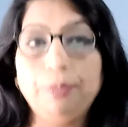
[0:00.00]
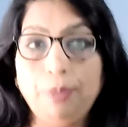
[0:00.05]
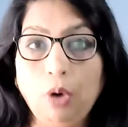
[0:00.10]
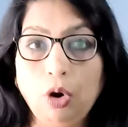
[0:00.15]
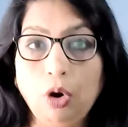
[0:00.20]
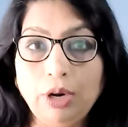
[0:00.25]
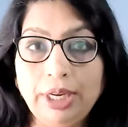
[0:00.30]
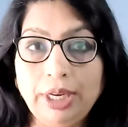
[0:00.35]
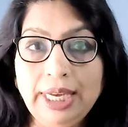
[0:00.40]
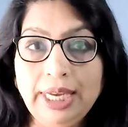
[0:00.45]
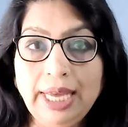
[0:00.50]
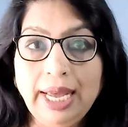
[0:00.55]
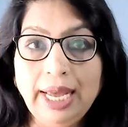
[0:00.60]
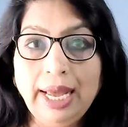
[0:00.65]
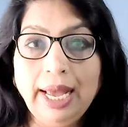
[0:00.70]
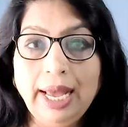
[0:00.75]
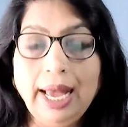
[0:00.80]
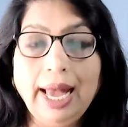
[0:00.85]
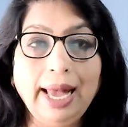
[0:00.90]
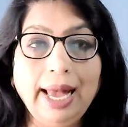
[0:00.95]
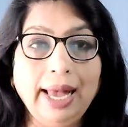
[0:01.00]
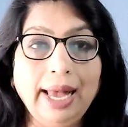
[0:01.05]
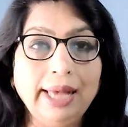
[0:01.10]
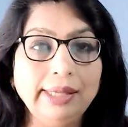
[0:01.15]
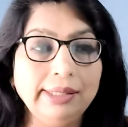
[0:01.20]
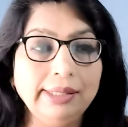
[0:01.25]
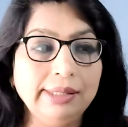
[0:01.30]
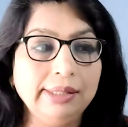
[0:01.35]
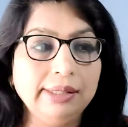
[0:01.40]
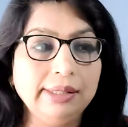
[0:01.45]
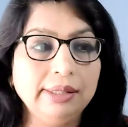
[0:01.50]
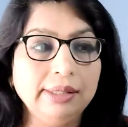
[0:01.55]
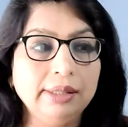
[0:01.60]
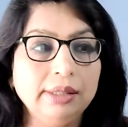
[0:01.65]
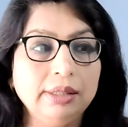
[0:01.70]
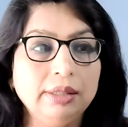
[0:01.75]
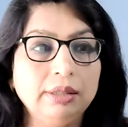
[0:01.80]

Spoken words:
body as